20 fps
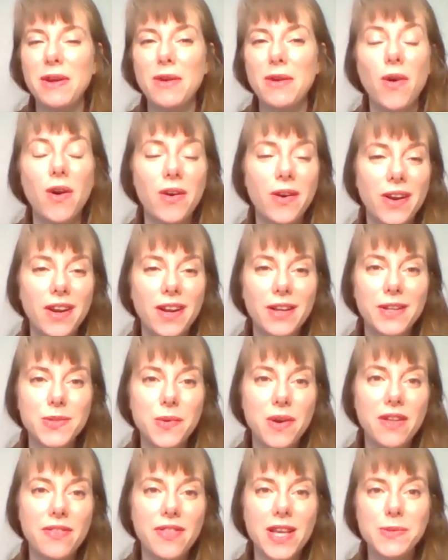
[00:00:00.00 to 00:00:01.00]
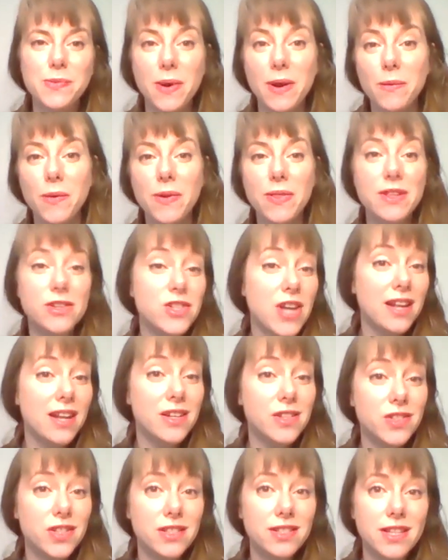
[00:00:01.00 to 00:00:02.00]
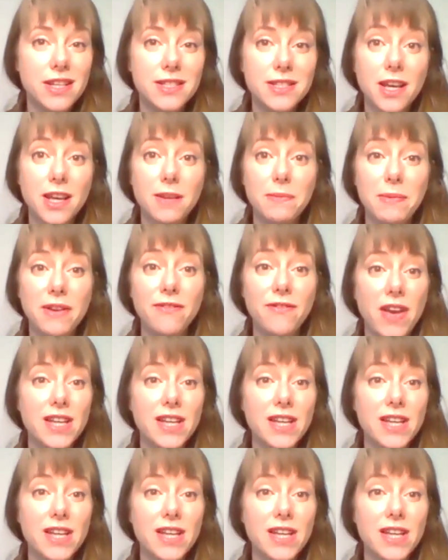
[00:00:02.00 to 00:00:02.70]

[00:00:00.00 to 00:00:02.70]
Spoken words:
a bit worrying as well. That's probably one of the challenges that it's going to be